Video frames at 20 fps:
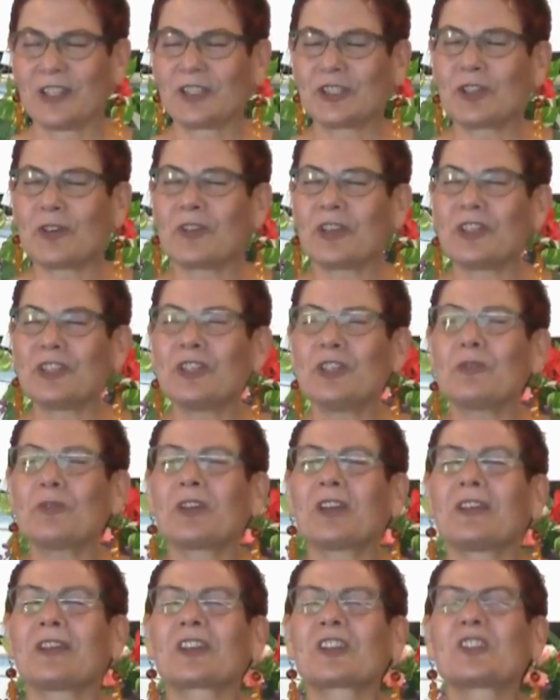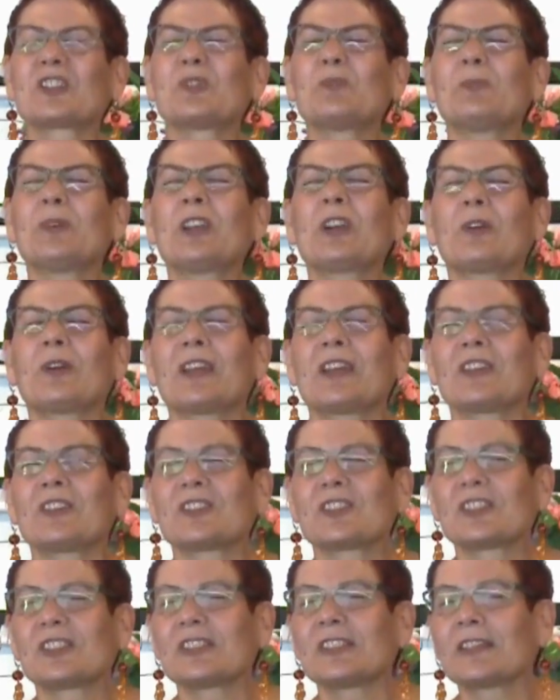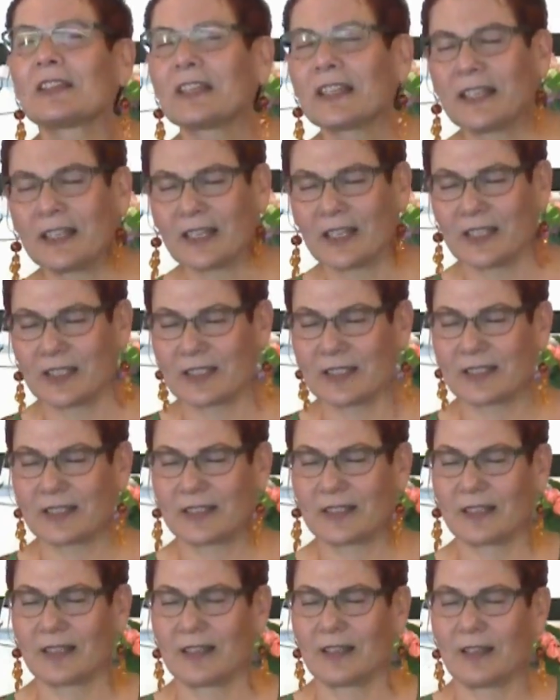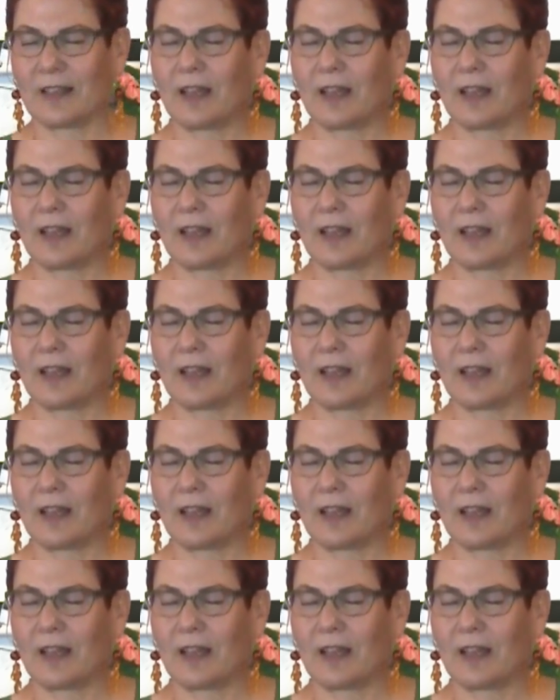so that you can experience silliness